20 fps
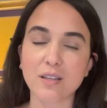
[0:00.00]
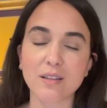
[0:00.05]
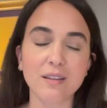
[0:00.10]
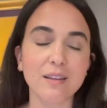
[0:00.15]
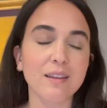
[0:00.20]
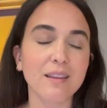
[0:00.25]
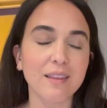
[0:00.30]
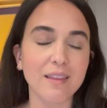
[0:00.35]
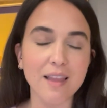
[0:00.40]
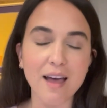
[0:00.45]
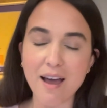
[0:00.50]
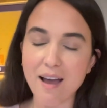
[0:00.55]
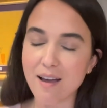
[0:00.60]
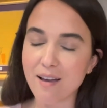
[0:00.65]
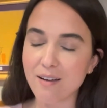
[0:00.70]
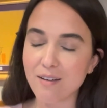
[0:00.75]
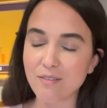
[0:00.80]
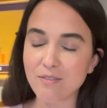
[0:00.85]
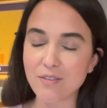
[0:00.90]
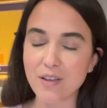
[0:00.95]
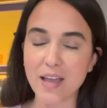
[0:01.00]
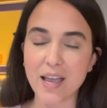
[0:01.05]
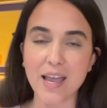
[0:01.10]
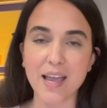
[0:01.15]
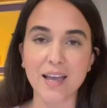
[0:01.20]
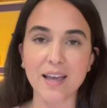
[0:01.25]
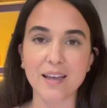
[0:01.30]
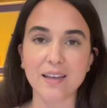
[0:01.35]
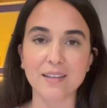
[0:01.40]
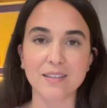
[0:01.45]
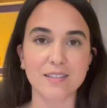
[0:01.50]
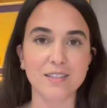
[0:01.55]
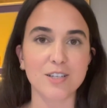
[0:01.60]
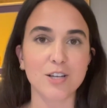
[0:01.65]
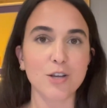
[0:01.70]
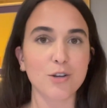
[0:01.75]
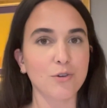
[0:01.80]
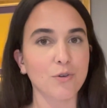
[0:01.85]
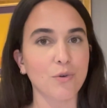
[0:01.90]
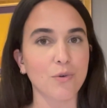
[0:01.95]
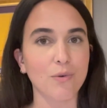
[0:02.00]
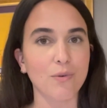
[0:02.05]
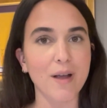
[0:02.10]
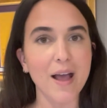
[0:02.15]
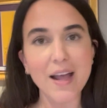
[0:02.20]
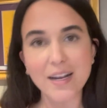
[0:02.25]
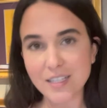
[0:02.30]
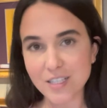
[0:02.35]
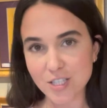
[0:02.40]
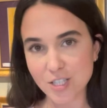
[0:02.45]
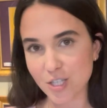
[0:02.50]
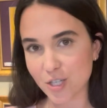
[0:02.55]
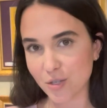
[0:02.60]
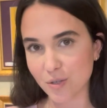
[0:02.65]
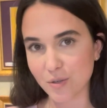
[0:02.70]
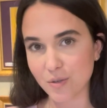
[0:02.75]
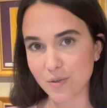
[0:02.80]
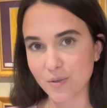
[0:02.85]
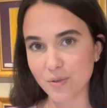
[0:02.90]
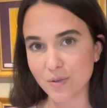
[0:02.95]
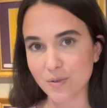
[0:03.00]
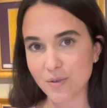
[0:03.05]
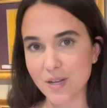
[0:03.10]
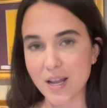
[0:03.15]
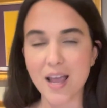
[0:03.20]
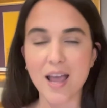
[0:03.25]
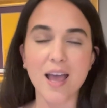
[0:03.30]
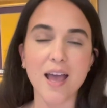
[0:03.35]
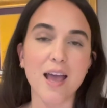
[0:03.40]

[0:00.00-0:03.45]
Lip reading: love and gratitude.